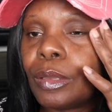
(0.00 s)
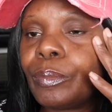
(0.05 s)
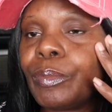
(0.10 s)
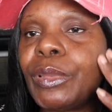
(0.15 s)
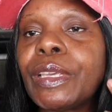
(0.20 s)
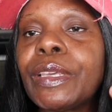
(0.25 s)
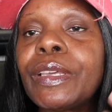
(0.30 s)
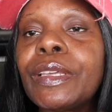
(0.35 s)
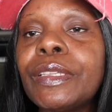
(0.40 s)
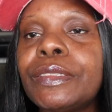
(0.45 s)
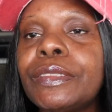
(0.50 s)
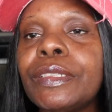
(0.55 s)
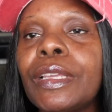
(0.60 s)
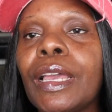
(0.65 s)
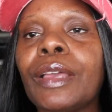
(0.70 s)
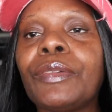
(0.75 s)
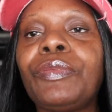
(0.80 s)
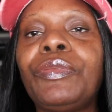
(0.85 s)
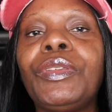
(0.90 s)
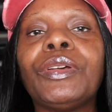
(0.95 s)
because
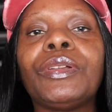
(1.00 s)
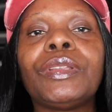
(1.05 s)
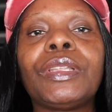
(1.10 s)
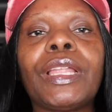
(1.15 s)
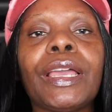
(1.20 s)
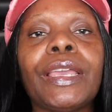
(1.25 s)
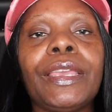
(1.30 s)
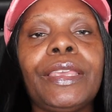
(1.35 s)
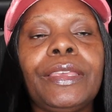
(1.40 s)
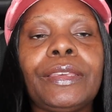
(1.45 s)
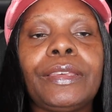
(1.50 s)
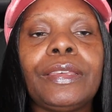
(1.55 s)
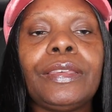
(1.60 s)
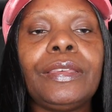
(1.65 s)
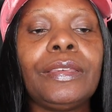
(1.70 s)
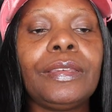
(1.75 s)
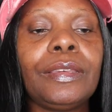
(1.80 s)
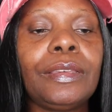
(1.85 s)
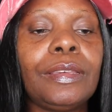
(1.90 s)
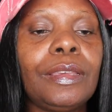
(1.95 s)
I feel like
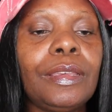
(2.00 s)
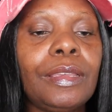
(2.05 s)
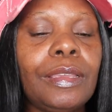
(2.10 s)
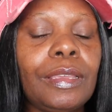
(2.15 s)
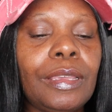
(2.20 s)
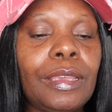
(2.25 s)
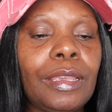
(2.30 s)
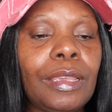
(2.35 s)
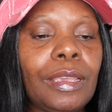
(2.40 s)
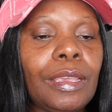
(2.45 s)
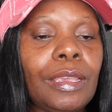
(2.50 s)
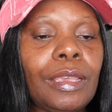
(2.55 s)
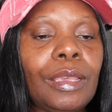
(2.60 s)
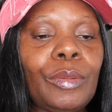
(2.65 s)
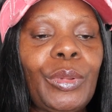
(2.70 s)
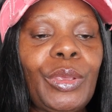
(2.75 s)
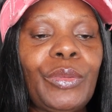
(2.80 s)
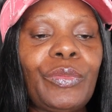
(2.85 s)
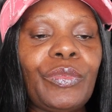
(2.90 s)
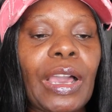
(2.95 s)

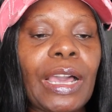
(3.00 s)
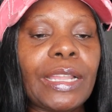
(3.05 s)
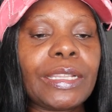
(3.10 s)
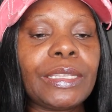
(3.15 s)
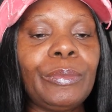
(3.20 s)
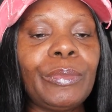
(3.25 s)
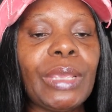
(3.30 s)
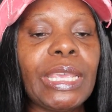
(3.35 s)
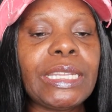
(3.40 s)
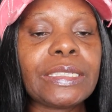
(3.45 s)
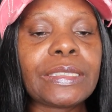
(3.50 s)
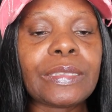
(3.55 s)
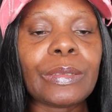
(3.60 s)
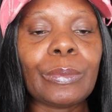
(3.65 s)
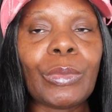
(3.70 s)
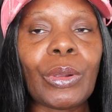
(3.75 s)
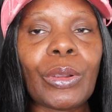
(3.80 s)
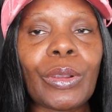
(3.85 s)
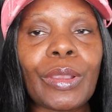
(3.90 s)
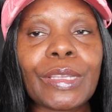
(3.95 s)
we finally made it to
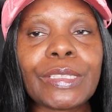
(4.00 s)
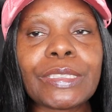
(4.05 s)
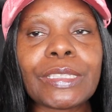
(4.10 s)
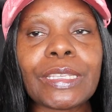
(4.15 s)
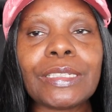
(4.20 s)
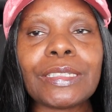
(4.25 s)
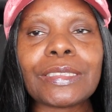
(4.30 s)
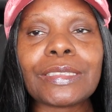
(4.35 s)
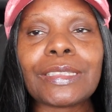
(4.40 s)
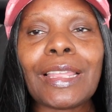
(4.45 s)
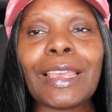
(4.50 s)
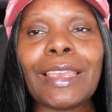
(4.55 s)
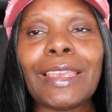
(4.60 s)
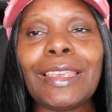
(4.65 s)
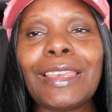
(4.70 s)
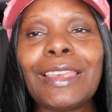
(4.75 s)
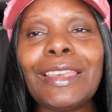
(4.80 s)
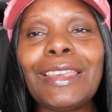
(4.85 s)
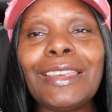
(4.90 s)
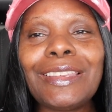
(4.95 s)
March and it's
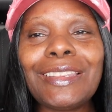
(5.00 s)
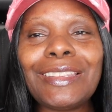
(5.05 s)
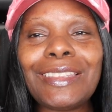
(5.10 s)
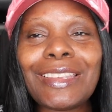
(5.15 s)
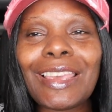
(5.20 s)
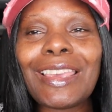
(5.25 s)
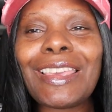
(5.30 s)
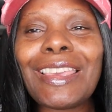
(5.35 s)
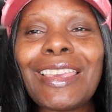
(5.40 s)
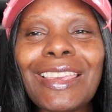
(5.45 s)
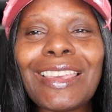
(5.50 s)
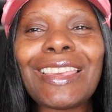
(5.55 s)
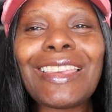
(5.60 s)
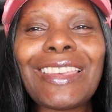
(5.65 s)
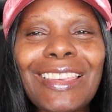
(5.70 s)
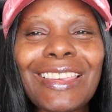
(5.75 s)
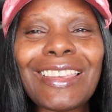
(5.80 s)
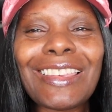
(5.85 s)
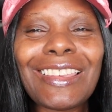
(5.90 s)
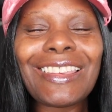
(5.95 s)
like,
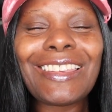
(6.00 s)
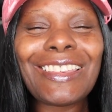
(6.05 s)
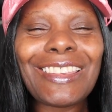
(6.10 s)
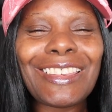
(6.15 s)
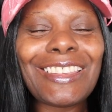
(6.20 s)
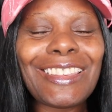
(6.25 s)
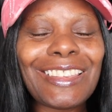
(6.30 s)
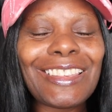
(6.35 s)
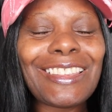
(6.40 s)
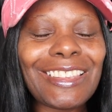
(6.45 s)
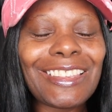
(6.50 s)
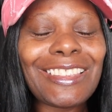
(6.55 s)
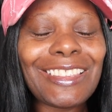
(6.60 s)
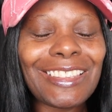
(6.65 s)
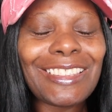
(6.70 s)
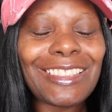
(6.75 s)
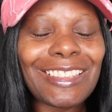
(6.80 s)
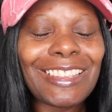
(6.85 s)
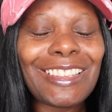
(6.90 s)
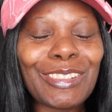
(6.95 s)

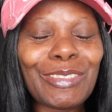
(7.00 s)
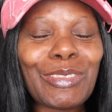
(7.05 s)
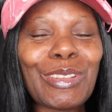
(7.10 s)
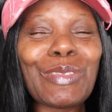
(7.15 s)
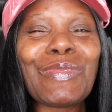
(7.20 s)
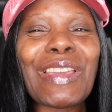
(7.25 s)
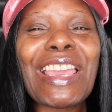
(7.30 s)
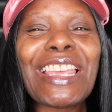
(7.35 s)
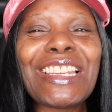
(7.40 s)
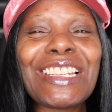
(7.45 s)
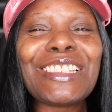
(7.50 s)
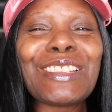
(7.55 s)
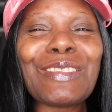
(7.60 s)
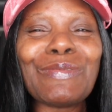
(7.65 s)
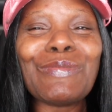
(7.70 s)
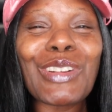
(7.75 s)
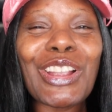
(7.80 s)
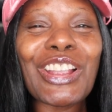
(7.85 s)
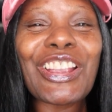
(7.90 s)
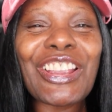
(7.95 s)
yay! we made it to
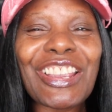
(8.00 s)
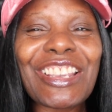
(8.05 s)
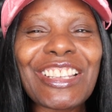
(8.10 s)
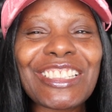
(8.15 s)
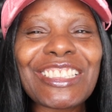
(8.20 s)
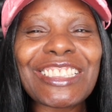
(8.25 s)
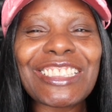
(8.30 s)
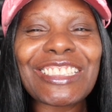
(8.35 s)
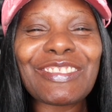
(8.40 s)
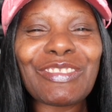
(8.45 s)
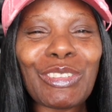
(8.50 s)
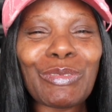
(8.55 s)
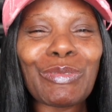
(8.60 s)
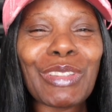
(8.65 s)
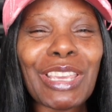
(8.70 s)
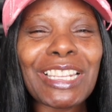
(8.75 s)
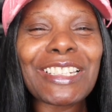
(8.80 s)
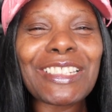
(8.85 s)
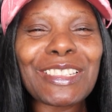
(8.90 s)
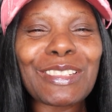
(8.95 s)
March. We
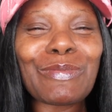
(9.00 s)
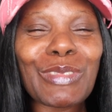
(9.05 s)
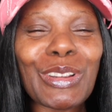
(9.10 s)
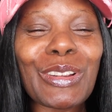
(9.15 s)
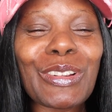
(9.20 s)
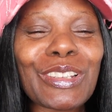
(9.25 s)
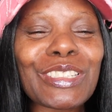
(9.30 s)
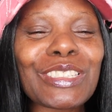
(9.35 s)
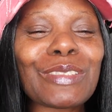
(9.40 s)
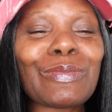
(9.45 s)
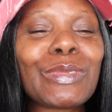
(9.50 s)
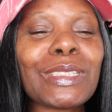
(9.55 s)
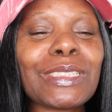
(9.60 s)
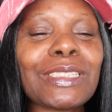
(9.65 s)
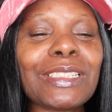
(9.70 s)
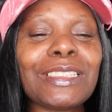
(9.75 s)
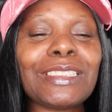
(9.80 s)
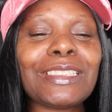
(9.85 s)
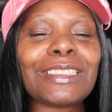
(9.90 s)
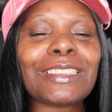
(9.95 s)
made it to March. But
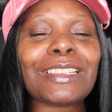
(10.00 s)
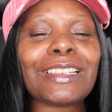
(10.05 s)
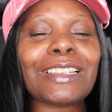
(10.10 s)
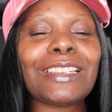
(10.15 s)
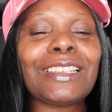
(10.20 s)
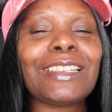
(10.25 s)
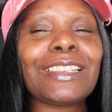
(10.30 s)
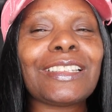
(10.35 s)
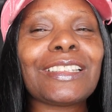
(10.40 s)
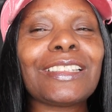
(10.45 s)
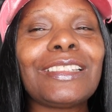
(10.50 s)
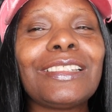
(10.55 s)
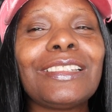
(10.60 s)
then it's like,